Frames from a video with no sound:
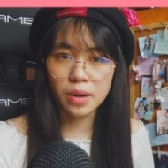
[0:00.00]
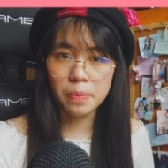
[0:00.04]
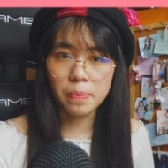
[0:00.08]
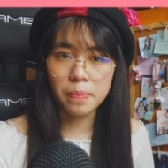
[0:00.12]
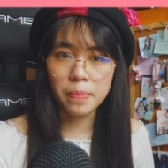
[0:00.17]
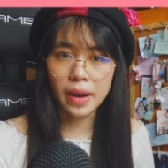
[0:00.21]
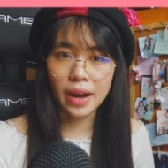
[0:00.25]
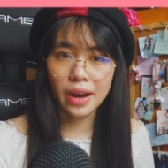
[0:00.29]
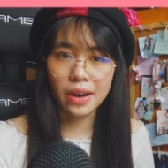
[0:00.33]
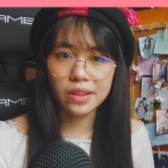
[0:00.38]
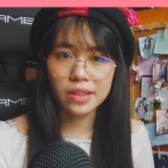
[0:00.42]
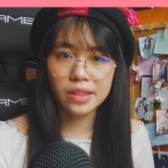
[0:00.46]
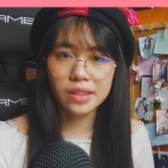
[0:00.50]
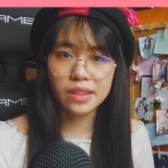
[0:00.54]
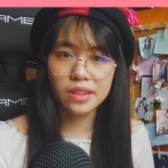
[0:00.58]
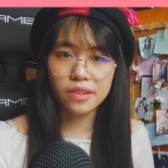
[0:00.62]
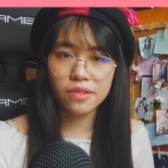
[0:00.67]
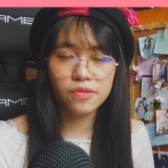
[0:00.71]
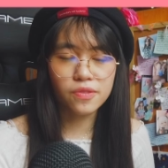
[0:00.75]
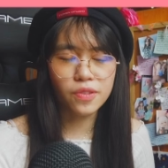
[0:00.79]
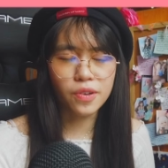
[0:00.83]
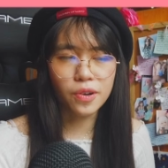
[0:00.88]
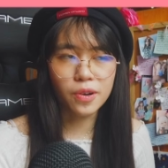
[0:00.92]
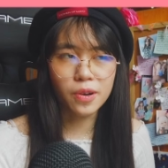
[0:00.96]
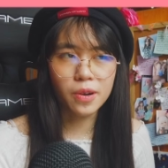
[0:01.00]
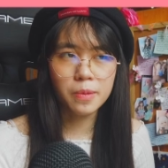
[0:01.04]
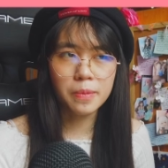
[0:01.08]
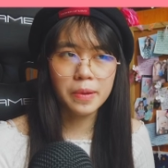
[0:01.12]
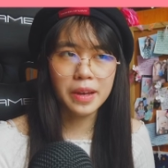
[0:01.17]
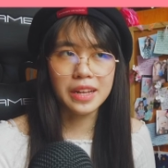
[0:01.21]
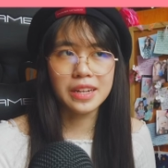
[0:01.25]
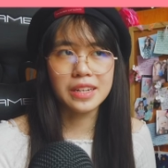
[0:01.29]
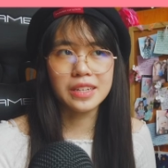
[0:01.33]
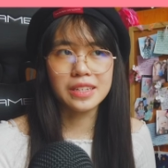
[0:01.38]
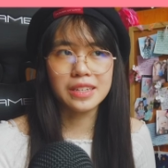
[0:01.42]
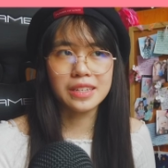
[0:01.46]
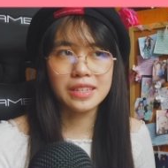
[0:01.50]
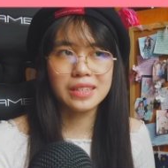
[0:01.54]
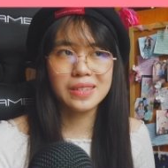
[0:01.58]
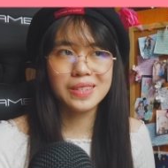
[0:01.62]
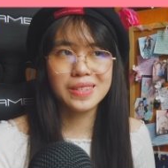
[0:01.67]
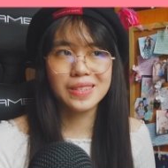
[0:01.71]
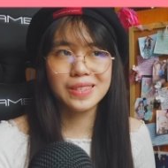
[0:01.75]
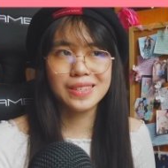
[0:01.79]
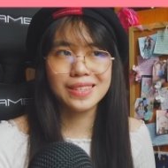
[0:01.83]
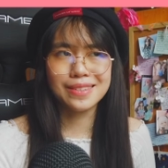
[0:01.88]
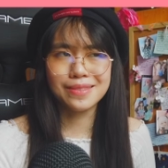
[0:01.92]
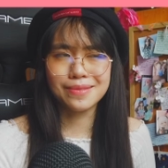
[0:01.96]
about the form and
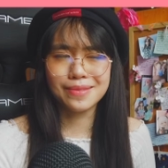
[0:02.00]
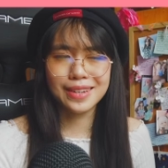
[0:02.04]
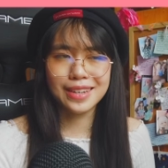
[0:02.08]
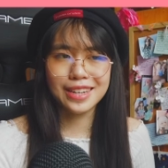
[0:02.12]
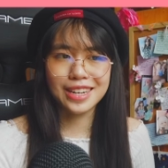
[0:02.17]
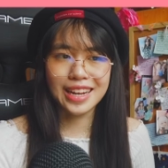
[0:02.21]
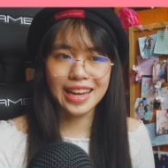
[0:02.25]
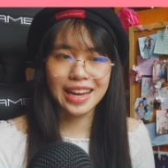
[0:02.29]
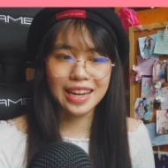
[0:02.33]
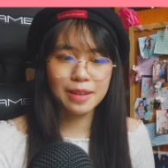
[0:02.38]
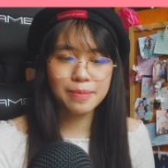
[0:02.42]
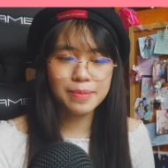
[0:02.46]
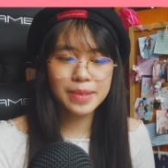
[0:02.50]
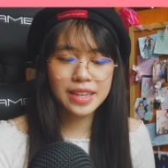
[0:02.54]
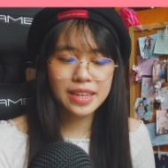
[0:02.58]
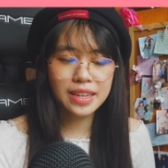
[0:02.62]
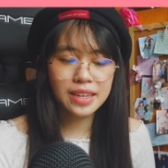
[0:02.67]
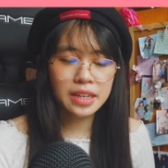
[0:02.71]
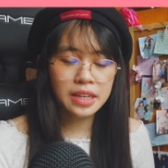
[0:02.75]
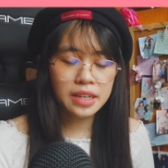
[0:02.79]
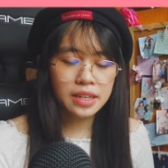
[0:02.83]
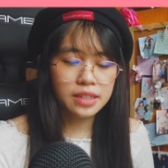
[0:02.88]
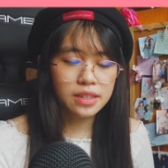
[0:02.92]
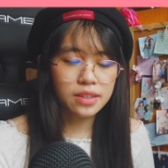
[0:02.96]
just human anatomy.